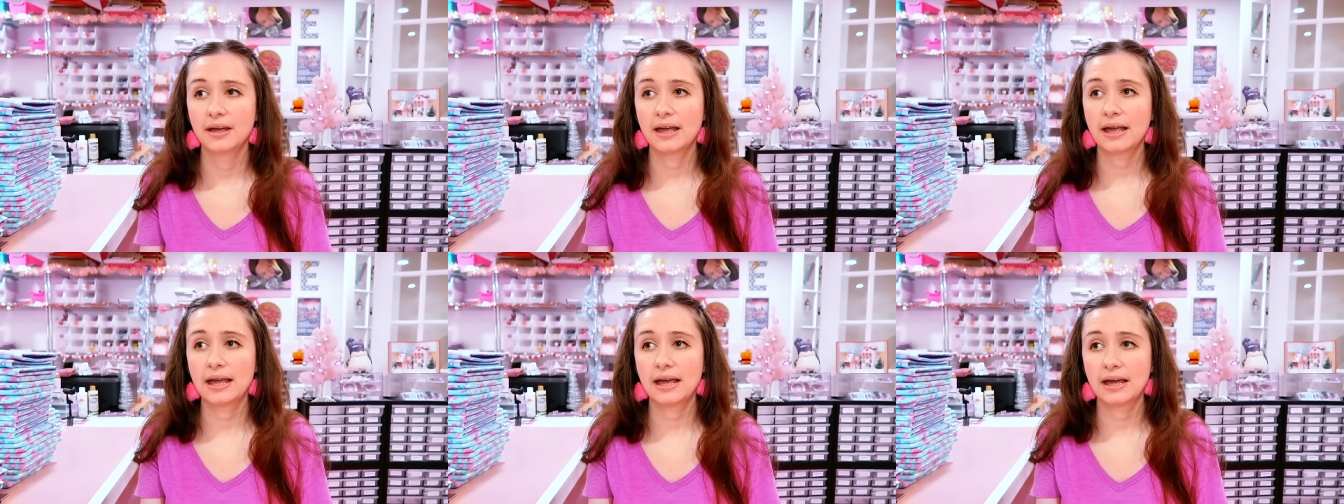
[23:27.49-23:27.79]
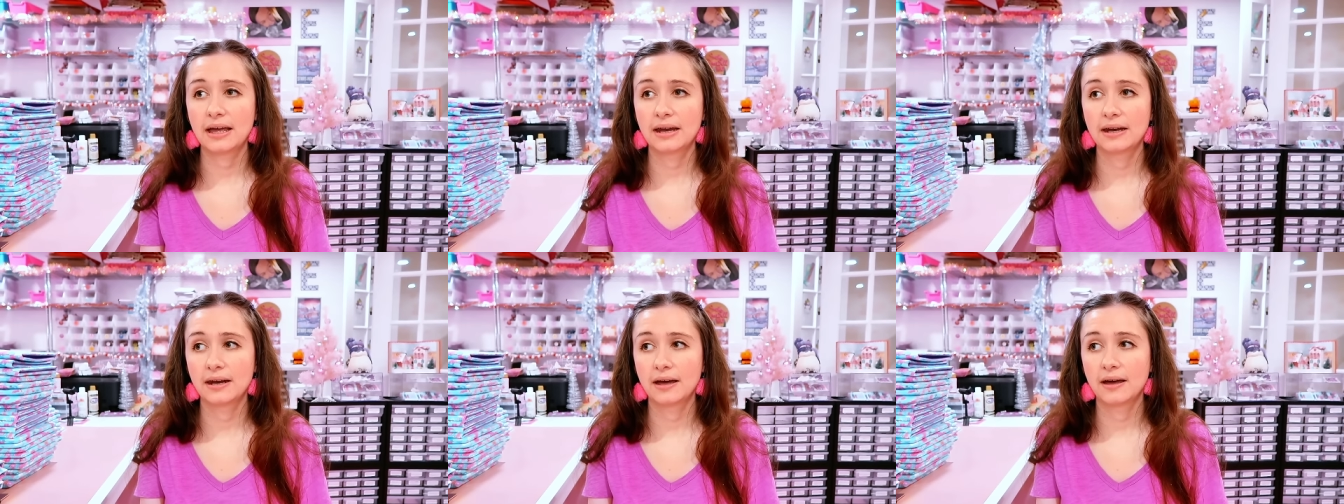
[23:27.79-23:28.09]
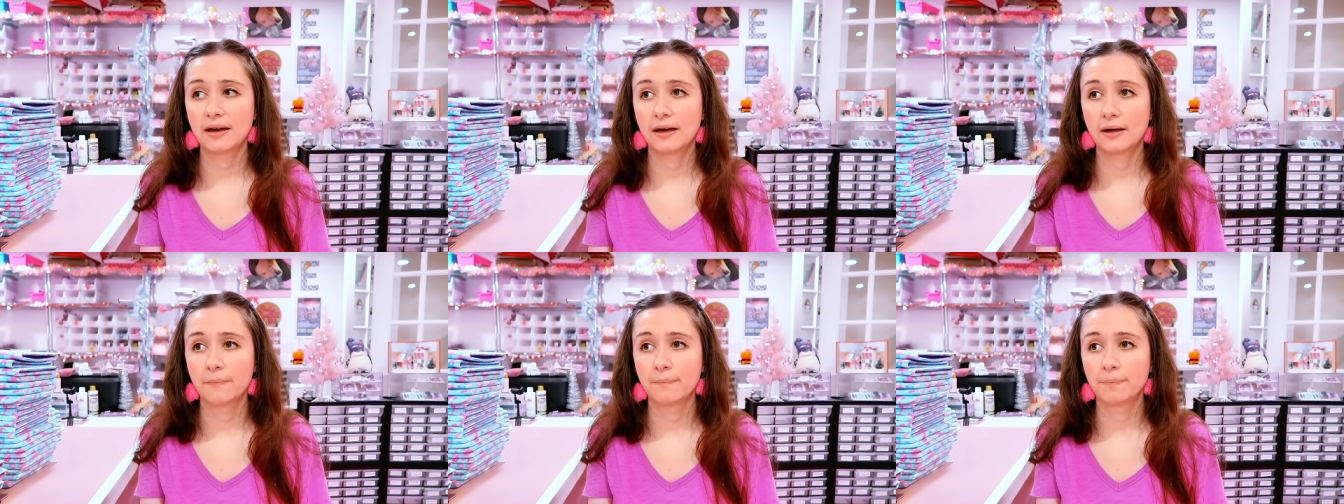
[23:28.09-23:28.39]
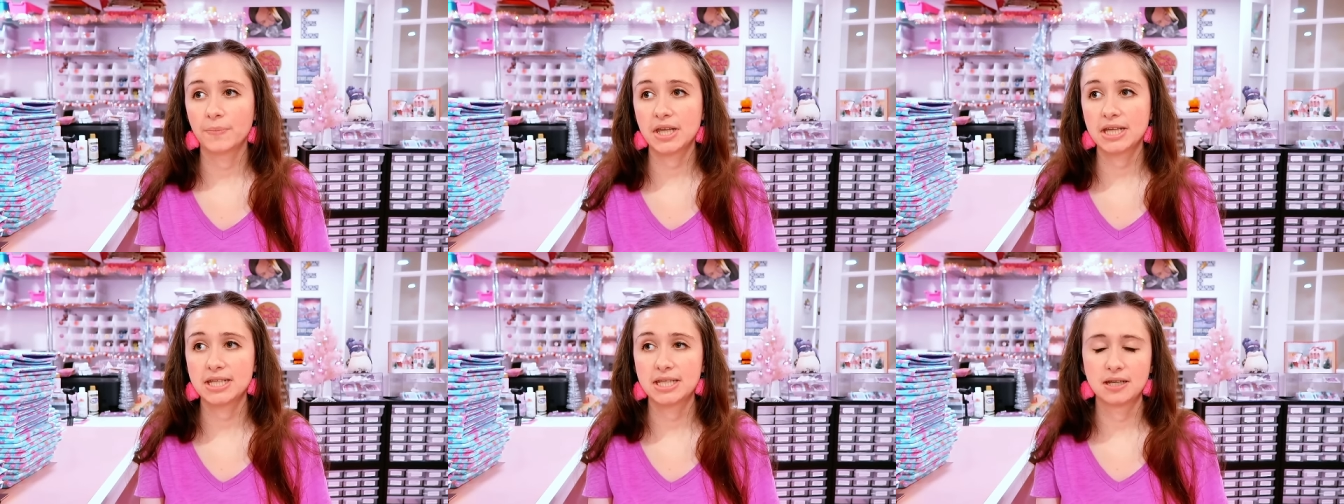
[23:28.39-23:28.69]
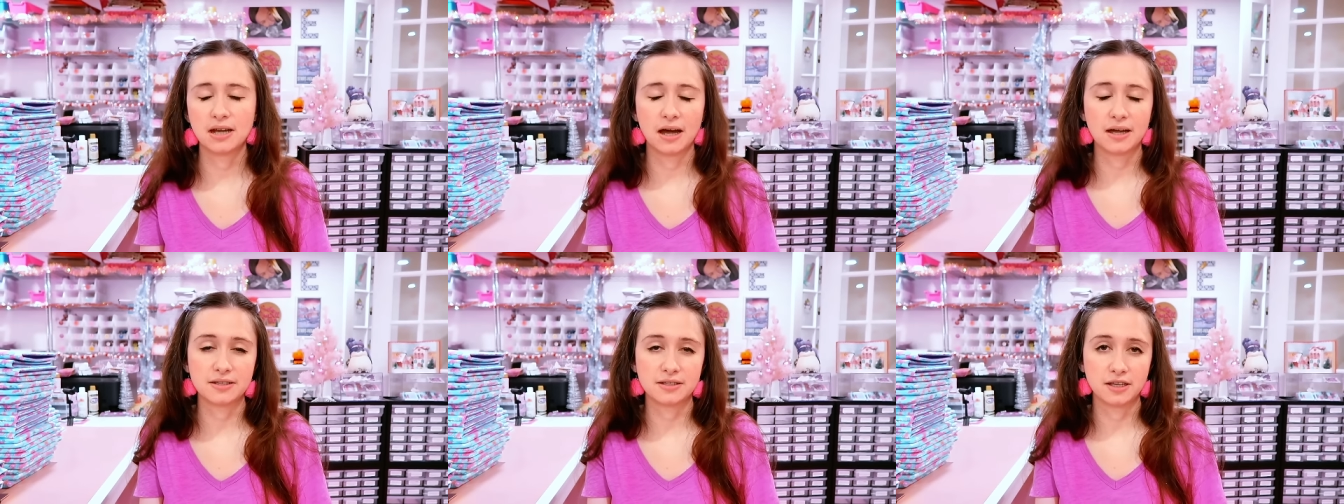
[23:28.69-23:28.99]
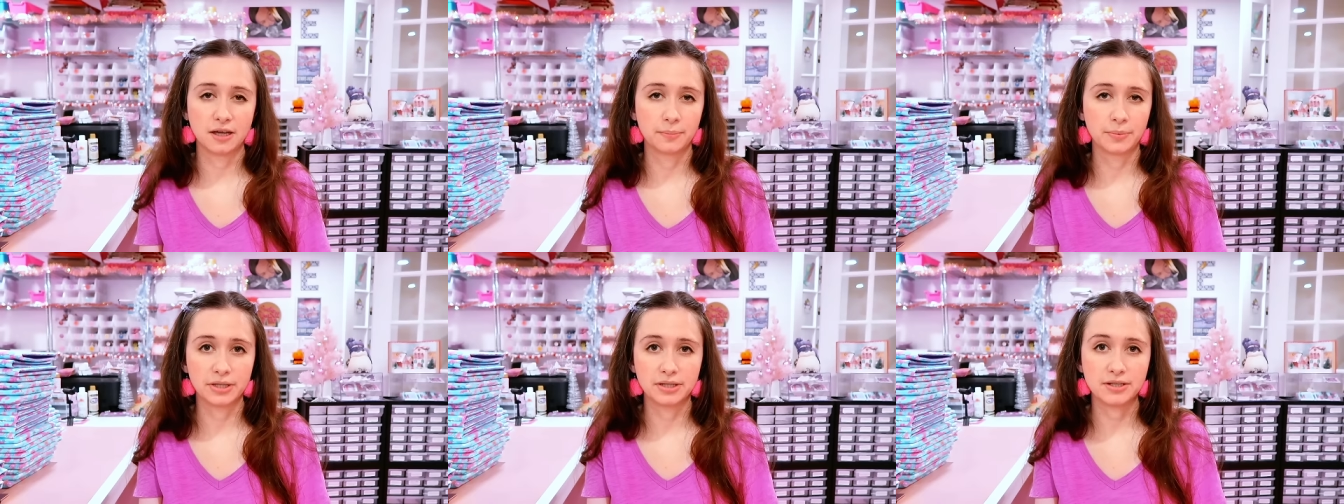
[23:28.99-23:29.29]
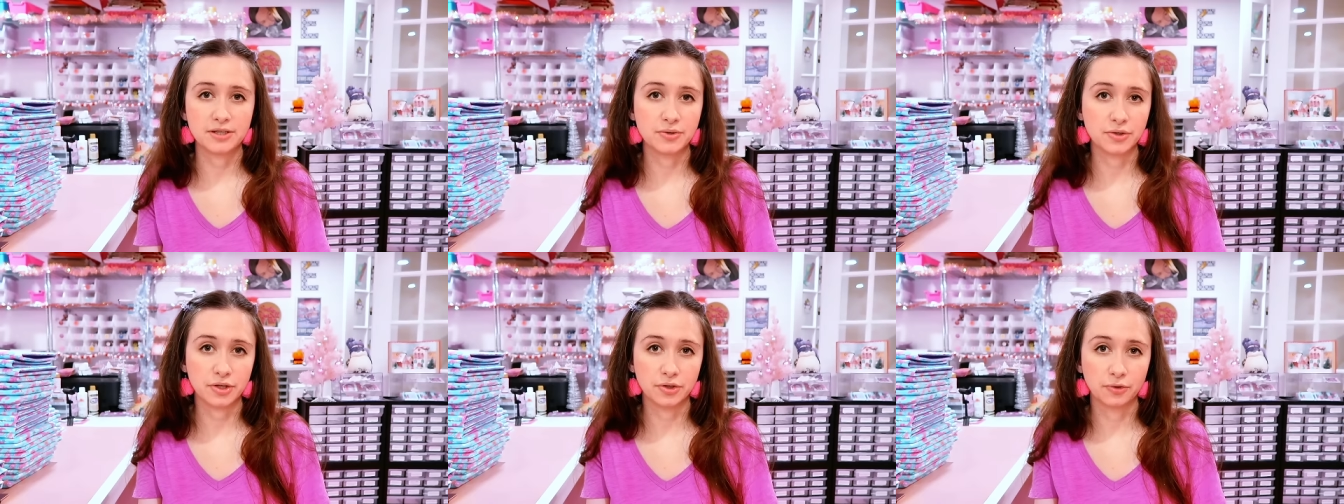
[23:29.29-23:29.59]
and um, it's not
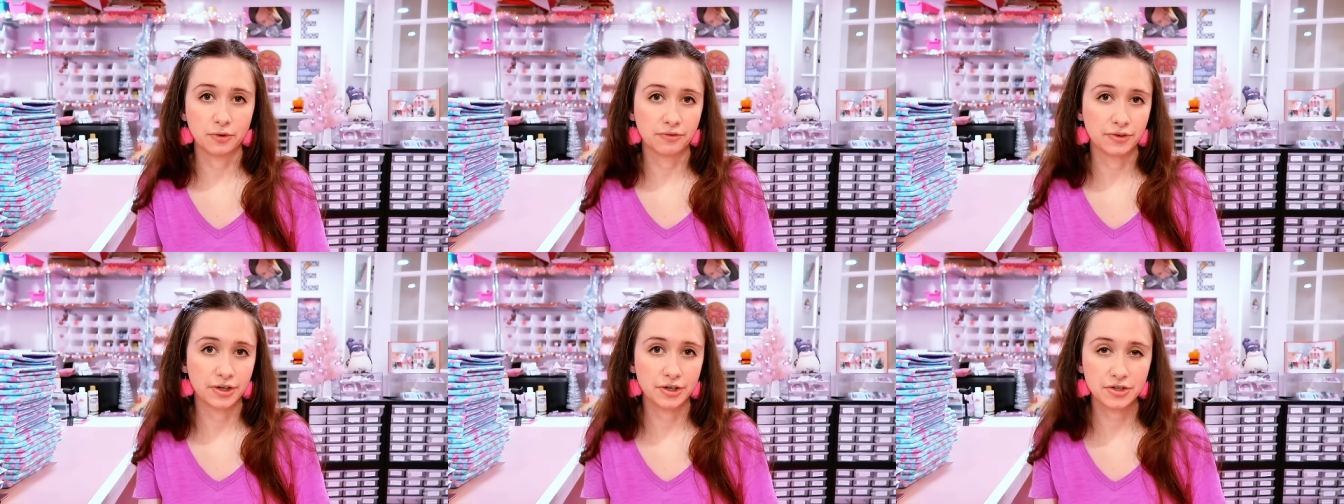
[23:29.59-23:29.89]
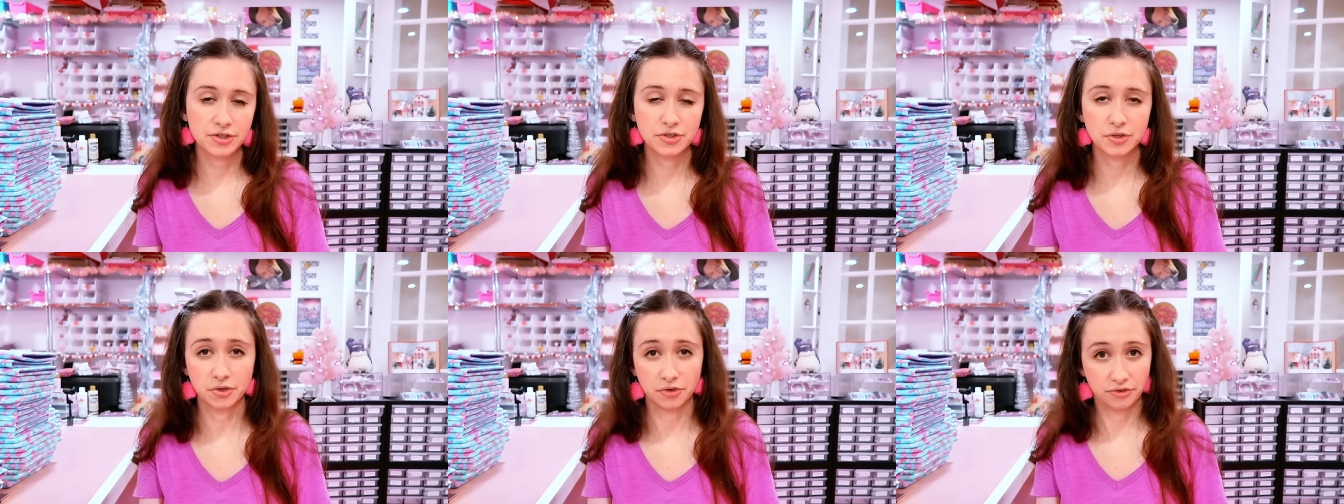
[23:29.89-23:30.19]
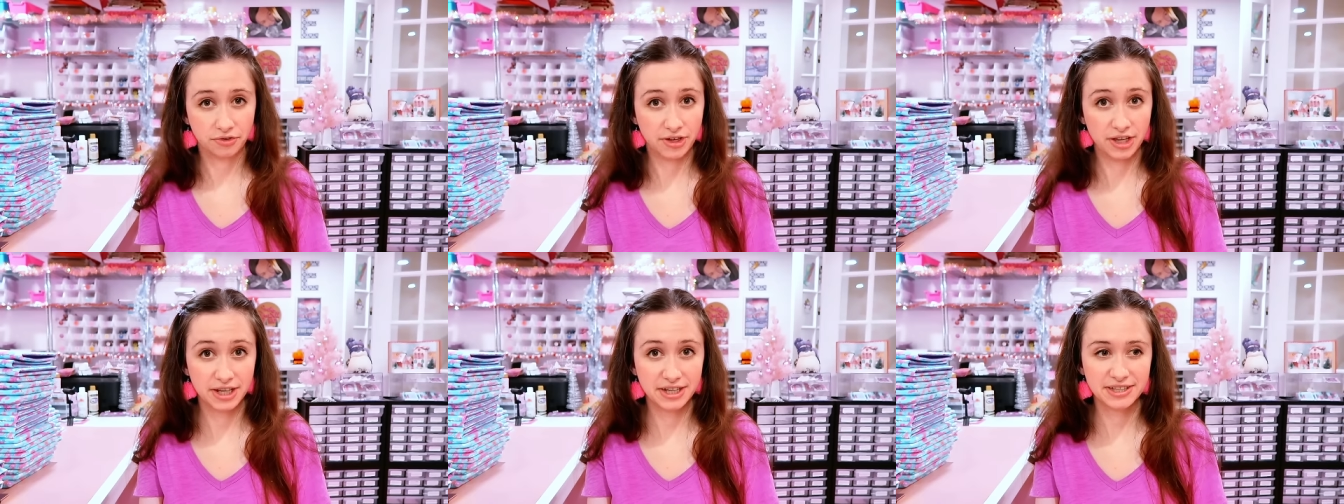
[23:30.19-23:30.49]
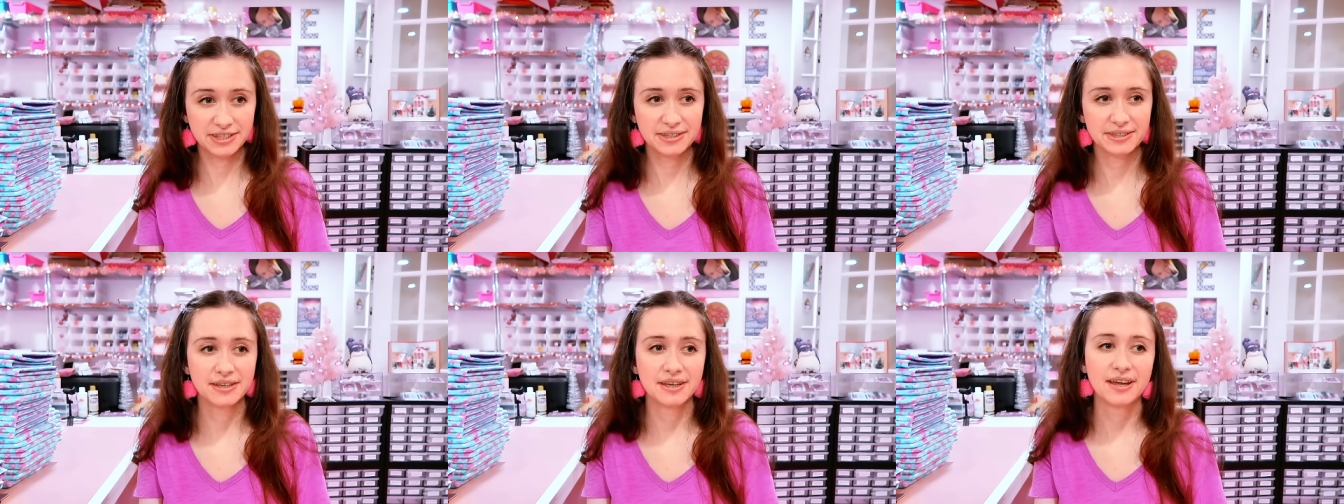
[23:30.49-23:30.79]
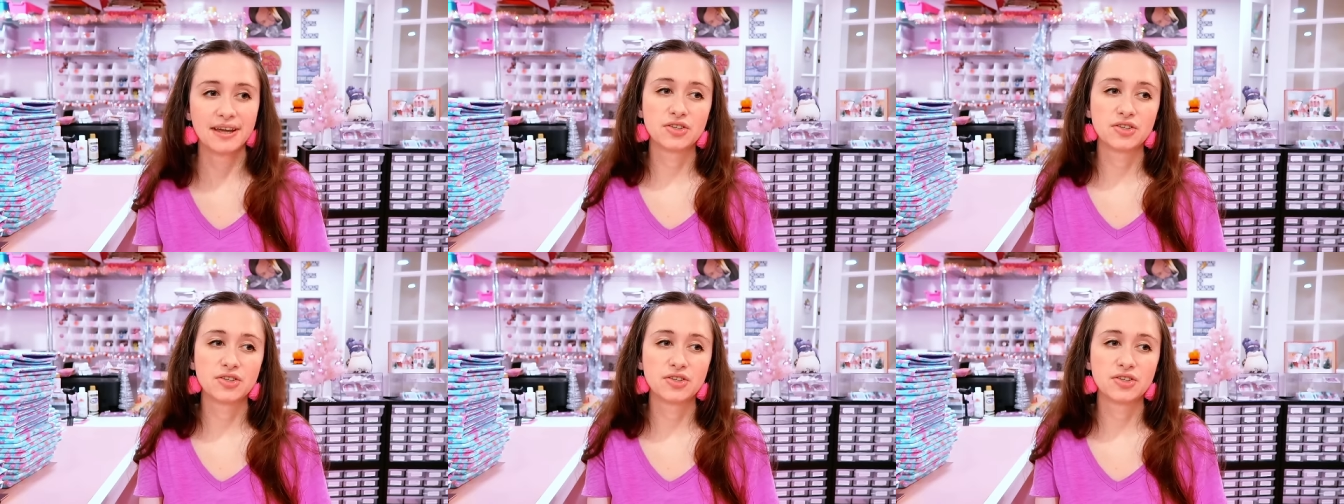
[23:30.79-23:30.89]
something you can reverse or fix.